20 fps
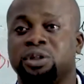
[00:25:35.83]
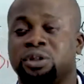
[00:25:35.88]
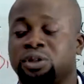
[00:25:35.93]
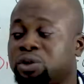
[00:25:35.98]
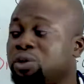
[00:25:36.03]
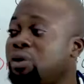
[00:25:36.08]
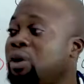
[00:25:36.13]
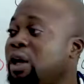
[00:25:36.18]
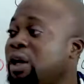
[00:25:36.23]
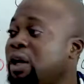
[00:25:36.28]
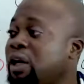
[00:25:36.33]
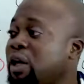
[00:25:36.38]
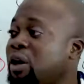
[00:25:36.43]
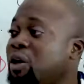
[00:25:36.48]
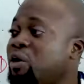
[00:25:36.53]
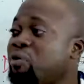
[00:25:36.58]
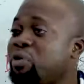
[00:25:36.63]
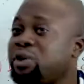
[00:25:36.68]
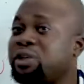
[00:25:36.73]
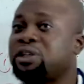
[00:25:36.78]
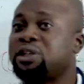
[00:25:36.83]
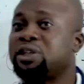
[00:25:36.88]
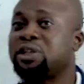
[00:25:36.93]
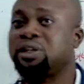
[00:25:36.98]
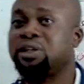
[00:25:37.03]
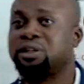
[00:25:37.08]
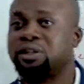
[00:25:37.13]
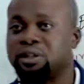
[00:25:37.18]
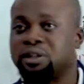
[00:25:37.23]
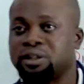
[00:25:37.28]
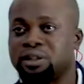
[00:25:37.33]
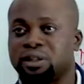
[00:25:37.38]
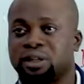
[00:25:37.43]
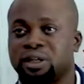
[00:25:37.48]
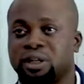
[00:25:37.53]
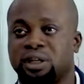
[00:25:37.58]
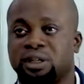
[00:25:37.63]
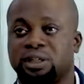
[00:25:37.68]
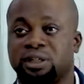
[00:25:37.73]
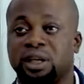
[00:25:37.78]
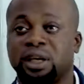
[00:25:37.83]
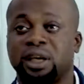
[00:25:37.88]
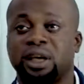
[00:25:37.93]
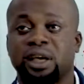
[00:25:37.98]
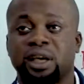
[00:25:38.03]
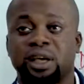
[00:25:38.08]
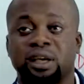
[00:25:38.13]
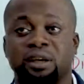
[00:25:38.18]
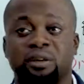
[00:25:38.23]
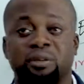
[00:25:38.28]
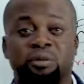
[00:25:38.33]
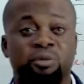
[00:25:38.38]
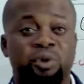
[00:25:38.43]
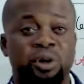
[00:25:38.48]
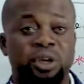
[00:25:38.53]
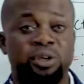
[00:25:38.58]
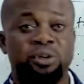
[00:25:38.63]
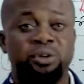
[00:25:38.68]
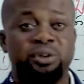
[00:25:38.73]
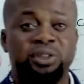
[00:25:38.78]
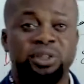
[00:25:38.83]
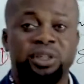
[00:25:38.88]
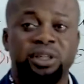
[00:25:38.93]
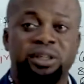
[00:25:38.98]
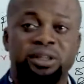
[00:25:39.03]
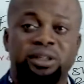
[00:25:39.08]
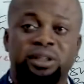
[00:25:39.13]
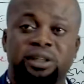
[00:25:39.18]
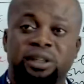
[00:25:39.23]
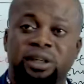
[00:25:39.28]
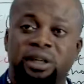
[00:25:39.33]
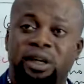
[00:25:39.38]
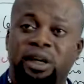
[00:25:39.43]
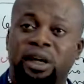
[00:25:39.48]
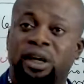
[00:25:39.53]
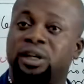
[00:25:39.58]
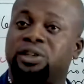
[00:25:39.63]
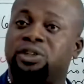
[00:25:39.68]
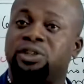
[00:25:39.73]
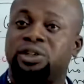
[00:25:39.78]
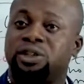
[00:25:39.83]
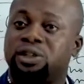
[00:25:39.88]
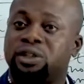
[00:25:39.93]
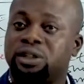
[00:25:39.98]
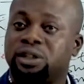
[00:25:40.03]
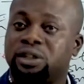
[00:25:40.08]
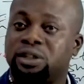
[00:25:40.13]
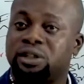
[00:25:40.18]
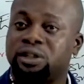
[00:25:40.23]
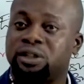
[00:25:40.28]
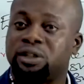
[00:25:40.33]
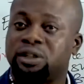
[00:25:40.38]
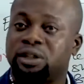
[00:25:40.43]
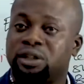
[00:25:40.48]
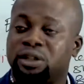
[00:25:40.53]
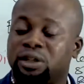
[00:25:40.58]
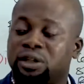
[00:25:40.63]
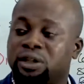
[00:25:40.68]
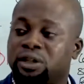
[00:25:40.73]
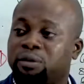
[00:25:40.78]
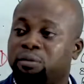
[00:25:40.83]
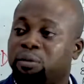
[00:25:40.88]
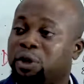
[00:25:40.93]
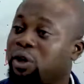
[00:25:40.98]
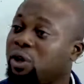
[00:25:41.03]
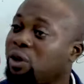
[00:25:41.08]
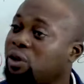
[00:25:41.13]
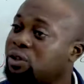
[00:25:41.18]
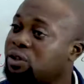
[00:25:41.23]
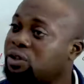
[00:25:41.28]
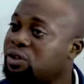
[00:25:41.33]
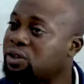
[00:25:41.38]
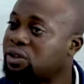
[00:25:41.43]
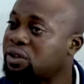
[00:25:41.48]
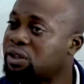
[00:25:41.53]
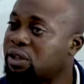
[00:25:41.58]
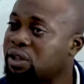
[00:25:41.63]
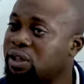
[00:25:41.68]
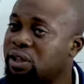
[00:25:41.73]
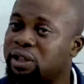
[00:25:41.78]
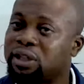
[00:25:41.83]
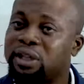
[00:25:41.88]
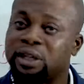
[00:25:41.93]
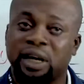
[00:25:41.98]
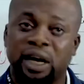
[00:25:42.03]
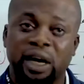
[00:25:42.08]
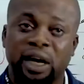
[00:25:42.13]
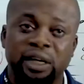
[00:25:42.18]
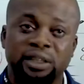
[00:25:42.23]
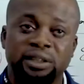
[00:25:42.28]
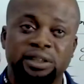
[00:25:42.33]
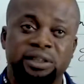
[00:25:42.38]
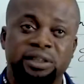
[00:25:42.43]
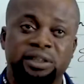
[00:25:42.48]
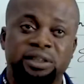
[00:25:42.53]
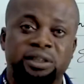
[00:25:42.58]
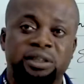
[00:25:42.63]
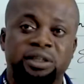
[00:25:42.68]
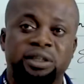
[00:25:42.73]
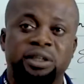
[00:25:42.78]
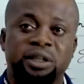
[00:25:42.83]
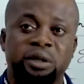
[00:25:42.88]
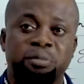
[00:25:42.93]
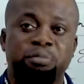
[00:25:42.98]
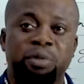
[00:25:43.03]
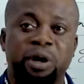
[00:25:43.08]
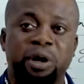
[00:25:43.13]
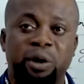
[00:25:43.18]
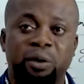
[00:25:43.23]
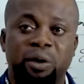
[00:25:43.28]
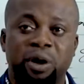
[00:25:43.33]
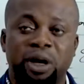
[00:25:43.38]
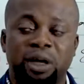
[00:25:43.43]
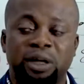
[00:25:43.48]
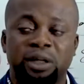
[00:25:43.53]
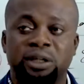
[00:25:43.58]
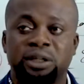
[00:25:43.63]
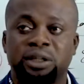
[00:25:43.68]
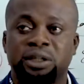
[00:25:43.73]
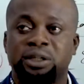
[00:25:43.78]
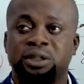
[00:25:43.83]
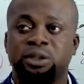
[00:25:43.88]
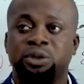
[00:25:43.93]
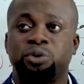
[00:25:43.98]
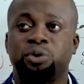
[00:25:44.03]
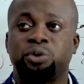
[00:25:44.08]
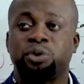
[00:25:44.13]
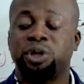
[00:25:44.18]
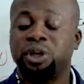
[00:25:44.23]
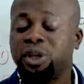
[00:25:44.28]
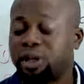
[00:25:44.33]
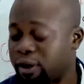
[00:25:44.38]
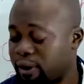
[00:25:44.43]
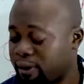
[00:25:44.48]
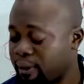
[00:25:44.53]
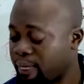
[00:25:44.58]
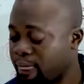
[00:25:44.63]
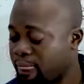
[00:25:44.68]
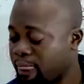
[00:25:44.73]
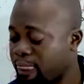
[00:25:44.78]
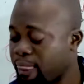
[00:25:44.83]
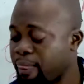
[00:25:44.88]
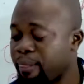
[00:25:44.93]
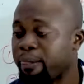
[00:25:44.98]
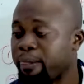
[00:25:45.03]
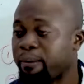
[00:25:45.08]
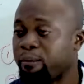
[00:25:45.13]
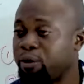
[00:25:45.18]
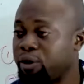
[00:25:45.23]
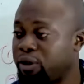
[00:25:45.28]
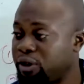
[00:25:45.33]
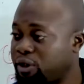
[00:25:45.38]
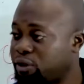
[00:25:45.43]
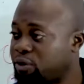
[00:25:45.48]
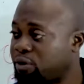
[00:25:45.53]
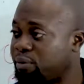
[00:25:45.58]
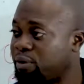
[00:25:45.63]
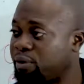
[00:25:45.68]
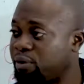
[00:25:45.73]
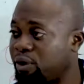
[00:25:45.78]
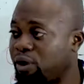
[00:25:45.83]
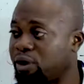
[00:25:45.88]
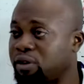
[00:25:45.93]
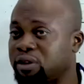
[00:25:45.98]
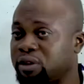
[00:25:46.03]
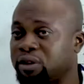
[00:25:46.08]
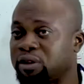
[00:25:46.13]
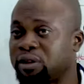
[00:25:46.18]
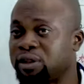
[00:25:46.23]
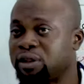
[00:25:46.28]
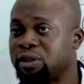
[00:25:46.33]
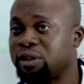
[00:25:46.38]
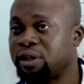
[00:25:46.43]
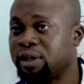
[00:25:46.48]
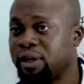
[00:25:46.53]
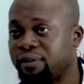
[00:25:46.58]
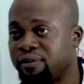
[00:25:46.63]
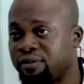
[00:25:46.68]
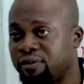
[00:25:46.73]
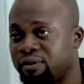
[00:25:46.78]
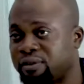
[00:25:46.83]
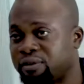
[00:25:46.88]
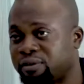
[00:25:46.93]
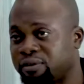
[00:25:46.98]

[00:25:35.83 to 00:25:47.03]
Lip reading: So, like I always say, take care when using electricity because it has the power to kill. We need to be what? Careful.